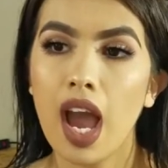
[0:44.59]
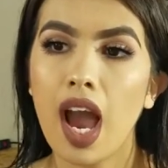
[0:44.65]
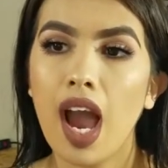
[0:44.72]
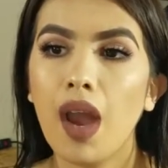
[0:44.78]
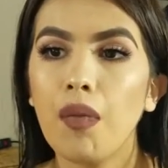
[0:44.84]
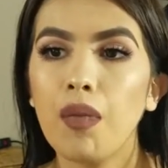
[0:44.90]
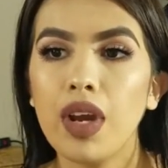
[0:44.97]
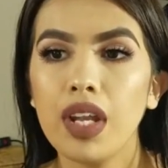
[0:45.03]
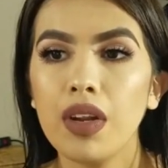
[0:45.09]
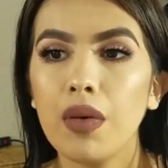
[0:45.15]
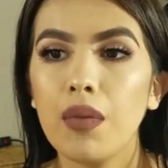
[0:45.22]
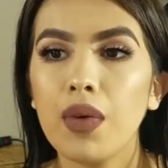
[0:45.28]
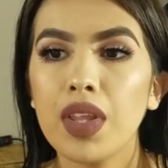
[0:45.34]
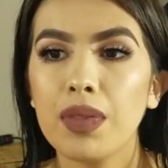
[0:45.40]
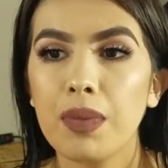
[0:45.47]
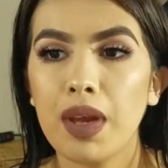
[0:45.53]
I went
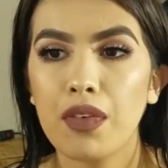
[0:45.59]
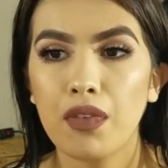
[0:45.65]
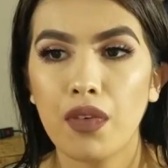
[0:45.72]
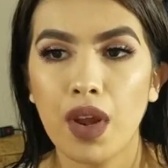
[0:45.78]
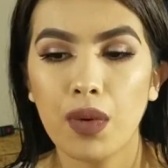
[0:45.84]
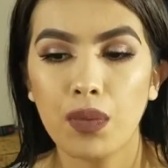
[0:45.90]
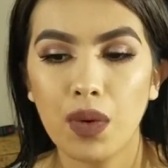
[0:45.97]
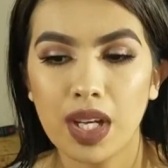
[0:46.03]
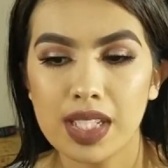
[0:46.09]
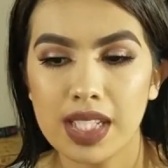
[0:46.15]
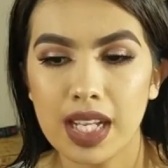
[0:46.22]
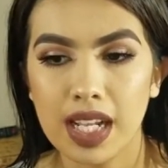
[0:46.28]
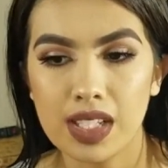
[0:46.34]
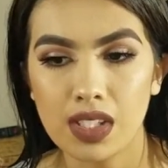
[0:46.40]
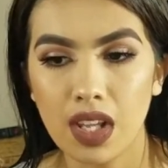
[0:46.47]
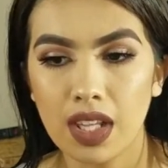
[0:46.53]
with my friend once
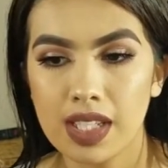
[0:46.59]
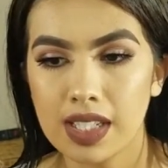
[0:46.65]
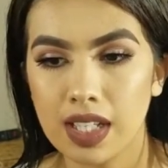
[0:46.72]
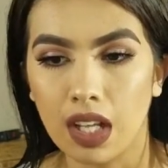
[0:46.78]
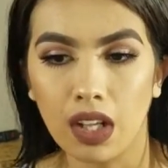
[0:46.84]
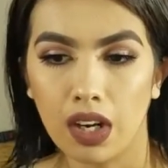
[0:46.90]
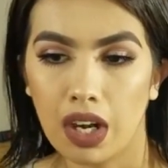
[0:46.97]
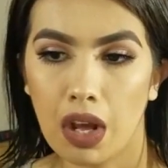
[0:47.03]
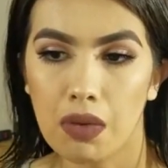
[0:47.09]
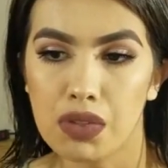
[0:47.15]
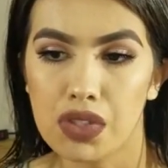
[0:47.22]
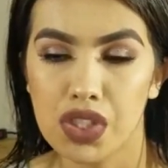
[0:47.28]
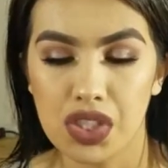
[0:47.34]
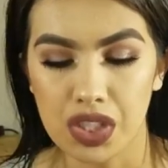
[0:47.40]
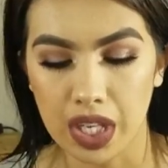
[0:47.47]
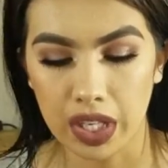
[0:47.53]
and I saw this color and I was
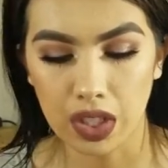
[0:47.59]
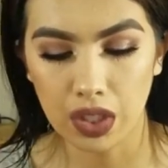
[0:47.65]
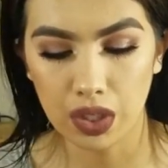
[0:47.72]
just like,